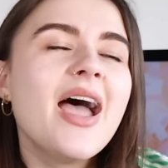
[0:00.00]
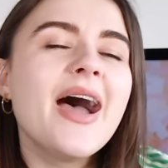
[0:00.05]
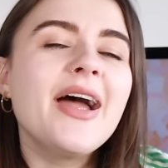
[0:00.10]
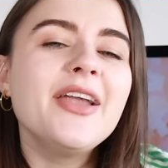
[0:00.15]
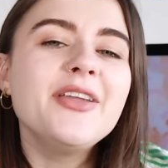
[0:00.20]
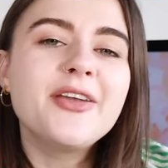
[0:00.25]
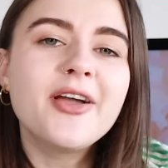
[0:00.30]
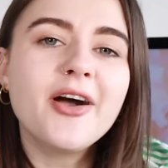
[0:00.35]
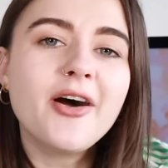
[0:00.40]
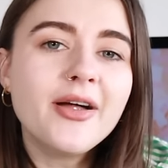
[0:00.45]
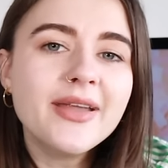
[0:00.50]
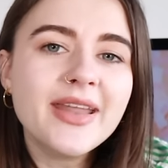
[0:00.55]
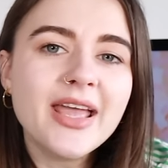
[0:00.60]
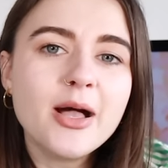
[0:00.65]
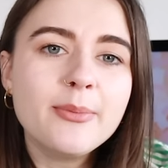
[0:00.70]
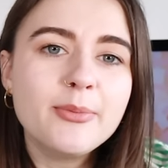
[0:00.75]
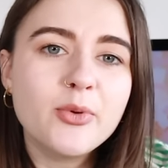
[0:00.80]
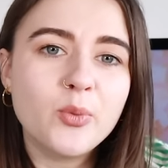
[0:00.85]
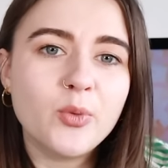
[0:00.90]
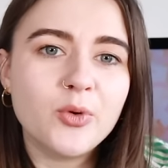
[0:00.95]
And you can't
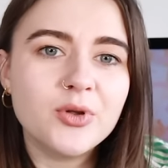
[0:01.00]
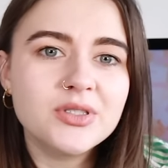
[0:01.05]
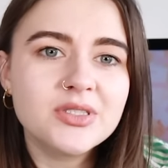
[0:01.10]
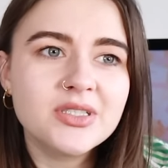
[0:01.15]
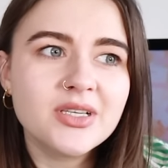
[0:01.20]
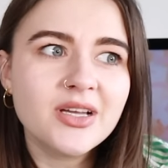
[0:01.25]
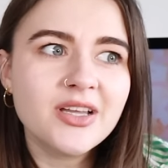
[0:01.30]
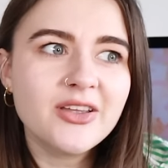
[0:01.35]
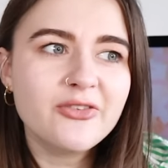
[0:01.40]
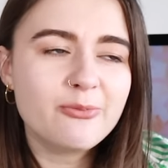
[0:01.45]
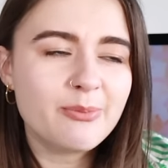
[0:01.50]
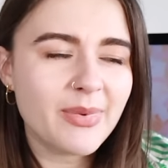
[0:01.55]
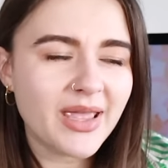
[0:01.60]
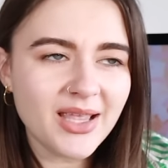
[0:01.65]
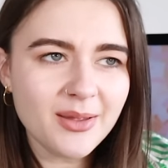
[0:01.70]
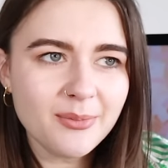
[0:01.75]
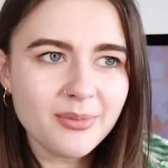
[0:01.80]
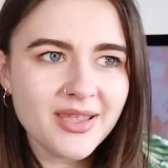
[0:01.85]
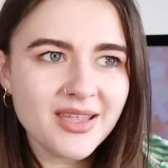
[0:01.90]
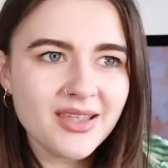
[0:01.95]
help but wonder if
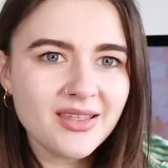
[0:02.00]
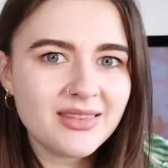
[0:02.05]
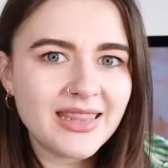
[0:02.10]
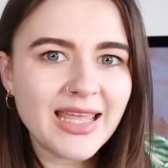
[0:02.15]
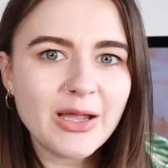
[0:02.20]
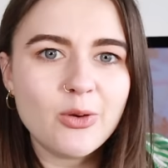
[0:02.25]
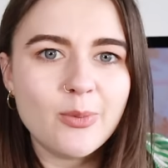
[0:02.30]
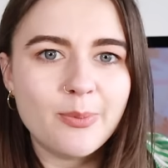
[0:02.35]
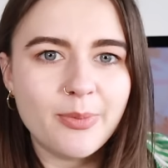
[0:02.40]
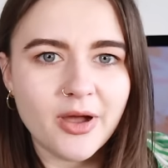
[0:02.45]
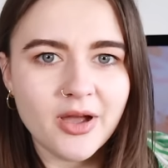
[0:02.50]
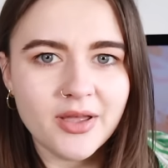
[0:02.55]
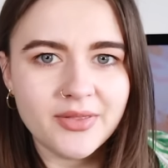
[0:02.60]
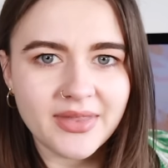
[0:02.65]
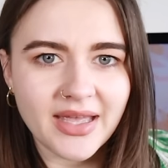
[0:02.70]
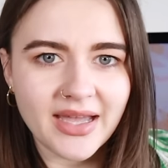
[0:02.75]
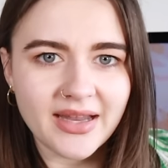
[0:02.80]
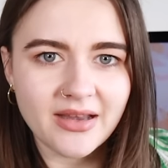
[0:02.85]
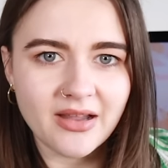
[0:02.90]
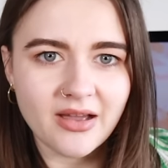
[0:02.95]
maybe they were burned
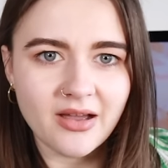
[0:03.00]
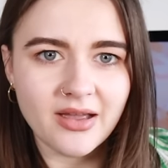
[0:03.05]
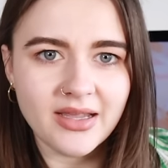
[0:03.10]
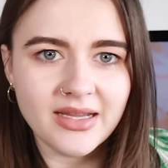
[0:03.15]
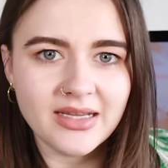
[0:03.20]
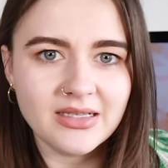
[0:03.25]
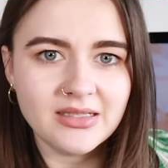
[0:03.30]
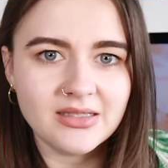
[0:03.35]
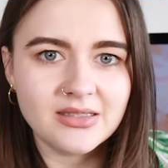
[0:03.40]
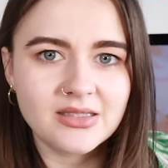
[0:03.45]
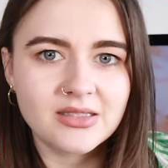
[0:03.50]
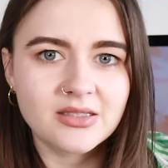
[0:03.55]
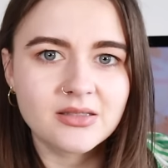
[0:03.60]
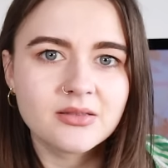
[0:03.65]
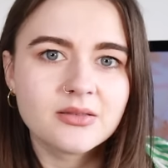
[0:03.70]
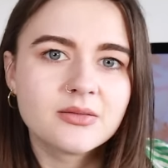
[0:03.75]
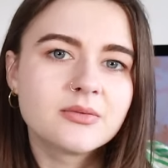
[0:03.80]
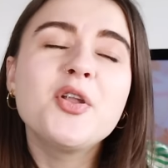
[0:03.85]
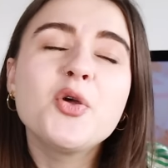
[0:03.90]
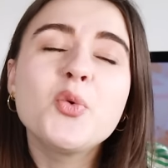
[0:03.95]
that night.
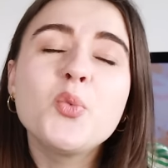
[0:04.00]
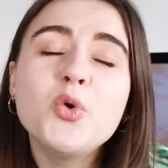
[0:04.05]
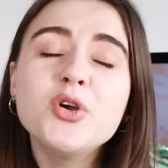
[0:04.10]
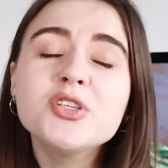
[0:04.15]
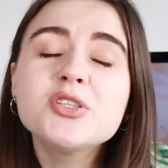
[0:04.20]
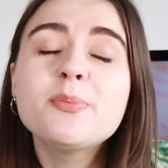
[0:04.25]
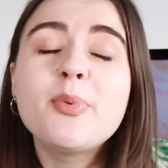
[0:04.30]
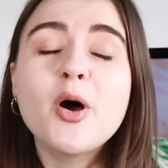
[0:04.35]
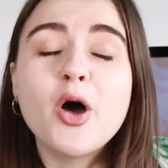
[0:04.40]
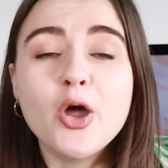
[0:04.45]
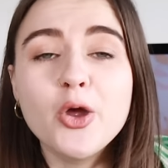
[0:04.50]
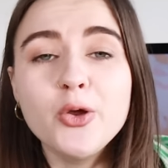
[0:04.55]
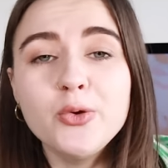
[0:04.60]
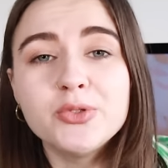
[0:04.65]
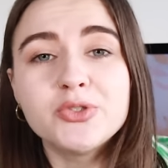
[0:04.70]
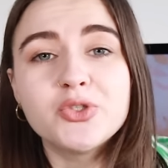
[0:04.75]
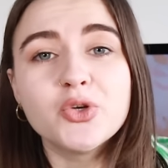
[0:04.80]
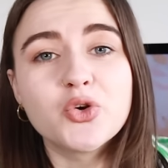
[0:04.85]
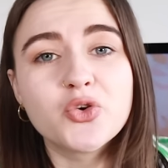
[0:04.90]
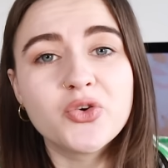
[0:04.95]
But it was a
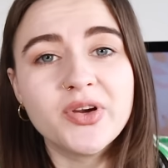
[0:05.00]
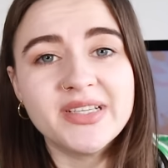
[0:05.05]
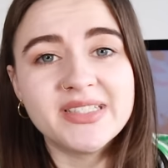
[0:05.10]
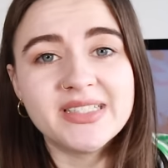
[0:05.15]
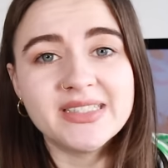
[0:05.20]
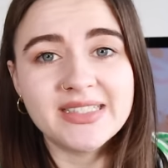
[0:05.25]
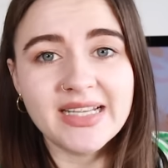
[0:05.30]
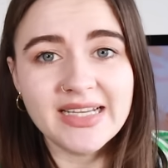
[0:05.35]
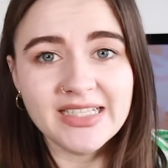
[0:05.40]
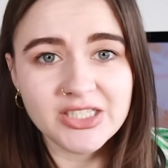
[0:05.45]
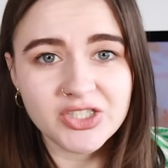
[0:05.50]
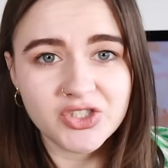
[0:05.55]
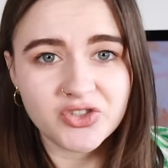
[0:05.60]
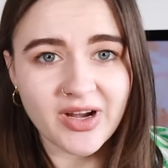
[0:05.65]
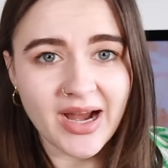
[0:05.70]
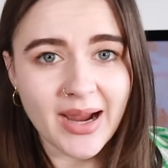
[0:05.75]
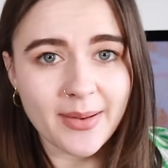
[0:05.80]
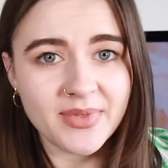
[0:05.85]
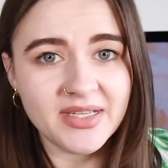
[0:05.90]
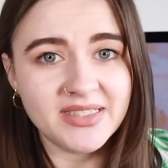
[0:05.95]
post on Chris's
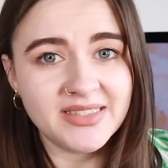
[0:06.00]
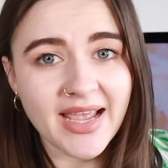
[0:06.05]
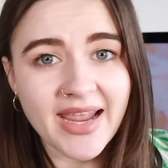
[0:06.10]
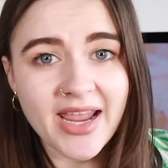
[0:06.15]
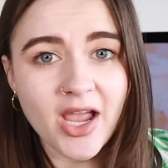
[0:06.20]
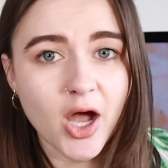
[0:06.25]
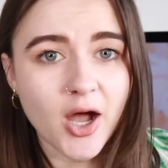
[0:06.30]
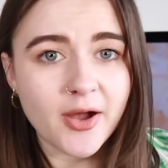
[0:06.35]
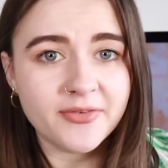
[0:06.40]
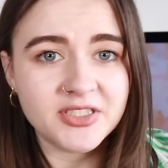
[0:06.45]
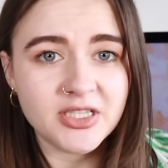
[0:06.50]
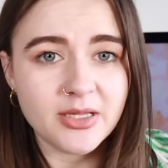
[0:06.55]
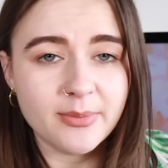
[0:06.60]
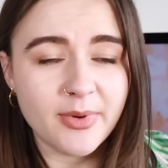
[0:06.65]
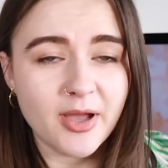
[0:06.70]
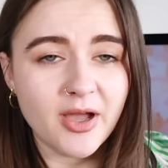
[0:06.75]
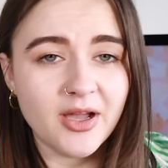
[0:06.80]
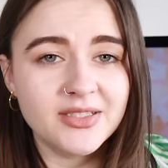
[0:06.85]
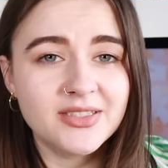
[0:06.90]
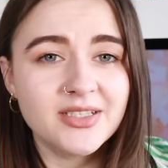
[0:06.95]
Instagram the day after the
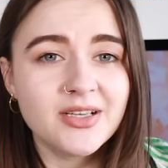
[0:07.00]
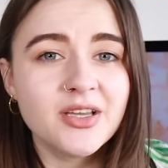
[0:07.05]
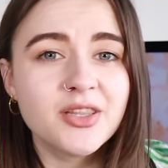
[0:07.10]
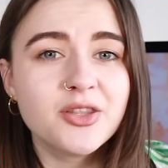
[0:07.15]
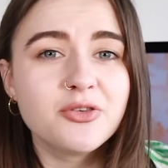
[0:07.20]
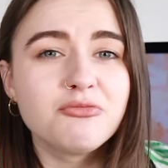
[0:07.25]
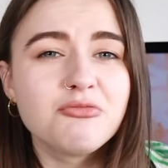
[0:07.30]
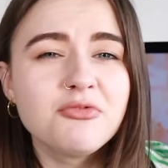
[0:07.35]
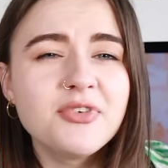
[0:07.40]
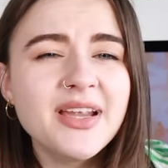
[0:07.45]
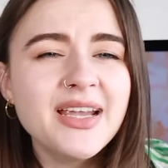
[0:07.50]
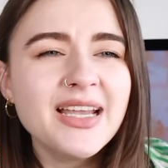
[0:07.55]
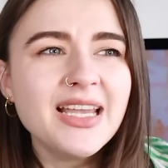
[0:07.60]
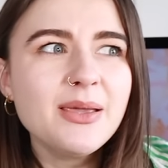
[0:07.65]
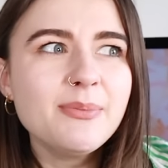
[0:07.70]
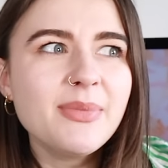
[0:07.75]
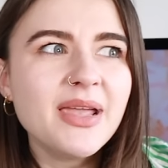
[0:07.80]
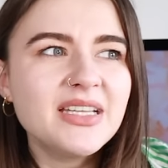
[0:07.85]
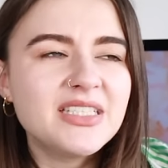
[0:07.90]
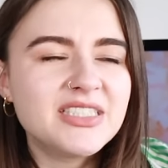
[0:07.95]
murder that
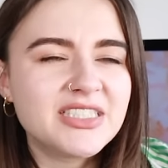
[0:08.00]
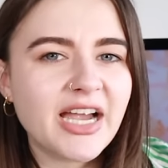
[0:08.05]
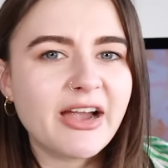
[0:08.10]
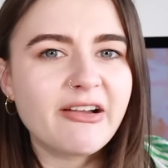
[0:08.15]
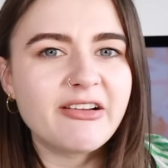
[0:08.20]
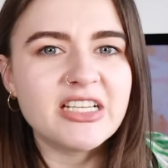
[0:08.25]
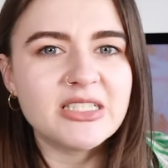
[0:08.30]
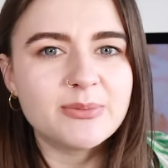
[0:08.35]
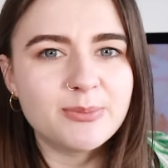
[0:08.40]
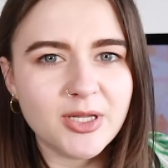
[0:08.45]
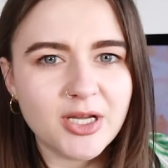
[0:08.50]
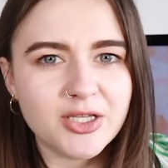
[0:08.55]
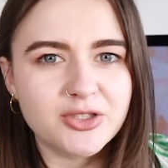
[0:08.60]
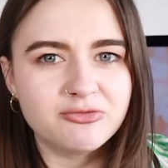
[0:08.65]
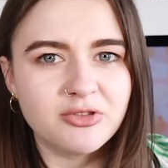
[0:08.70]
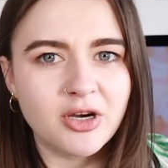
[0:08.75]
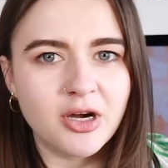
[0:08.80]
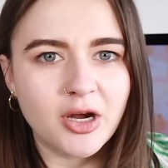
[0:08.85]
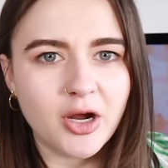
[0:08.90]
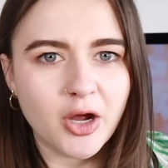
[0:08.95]
really made Sherry's blood
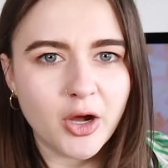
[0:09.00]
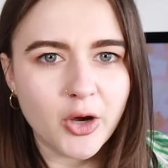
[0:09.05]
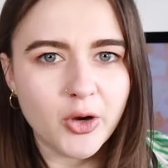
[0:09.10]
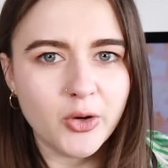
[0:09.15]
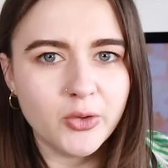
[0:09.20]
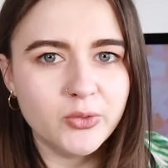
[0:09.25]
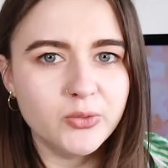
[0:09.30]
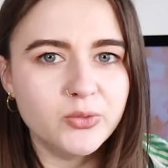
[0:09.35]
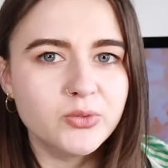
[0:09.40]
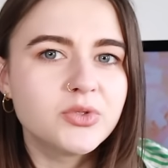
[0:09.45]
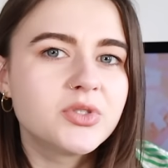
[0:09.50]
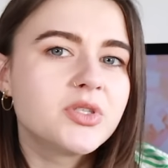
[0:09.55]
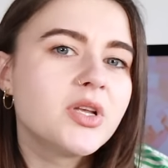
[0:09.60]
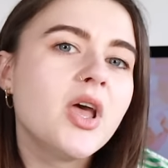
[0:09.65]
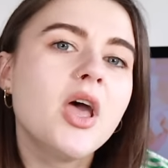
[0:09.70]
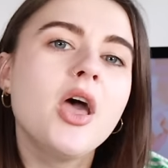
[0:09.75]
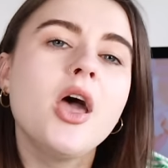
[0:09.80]
run cold.